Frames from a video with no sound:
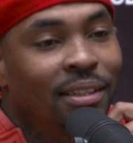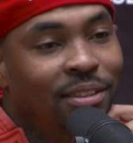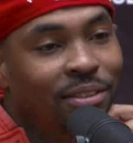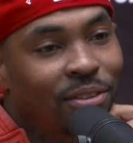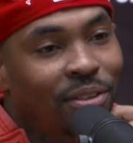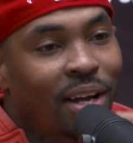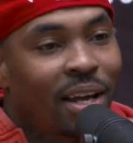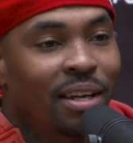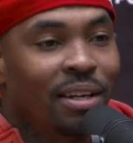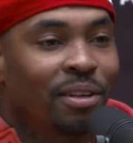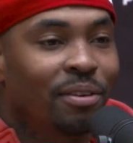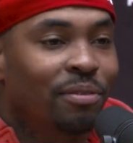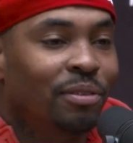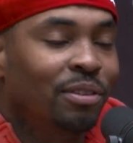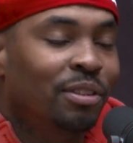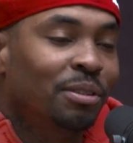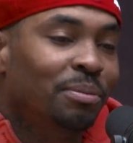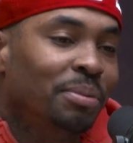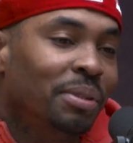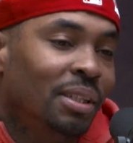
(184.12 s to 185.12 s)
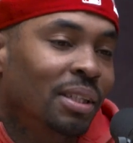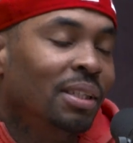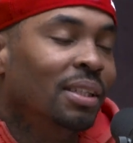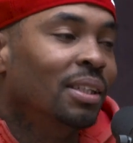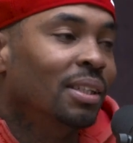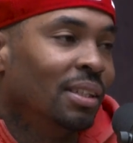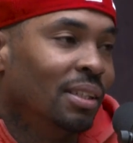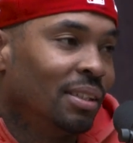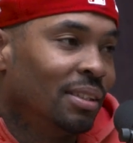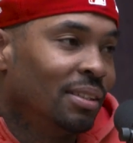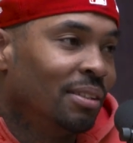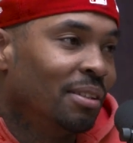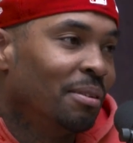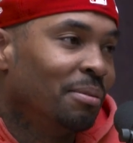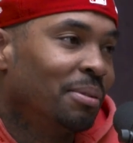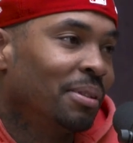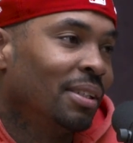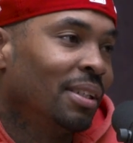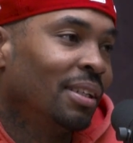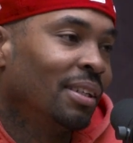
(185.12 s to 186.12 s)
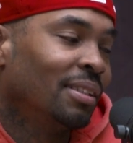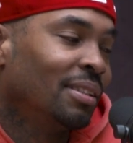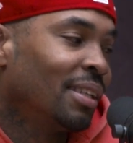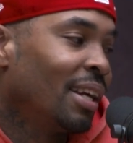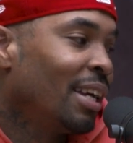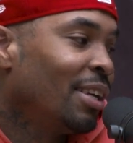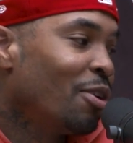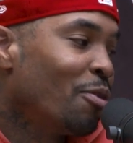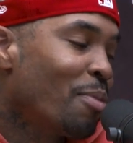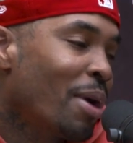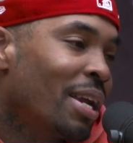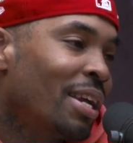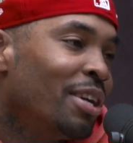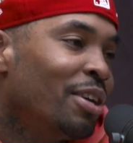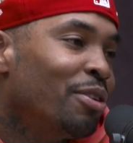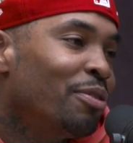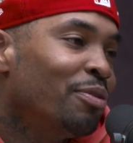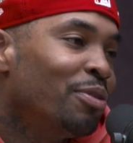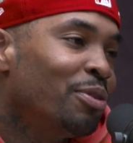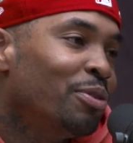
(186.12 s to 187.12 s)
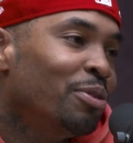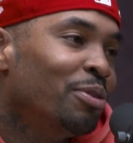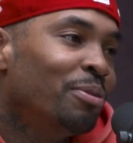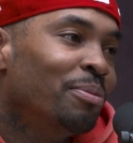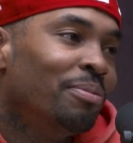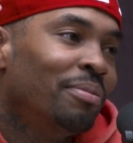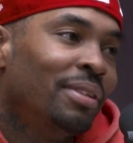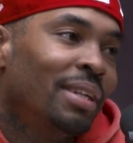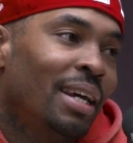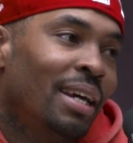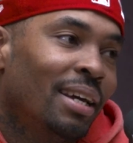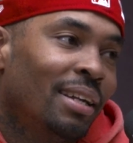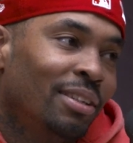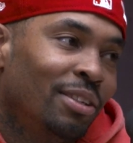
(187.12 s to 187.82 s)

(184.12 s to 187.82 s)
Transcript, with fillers: So that interview should be good. You know what I'm saying? Because ain't nobody interviewed him that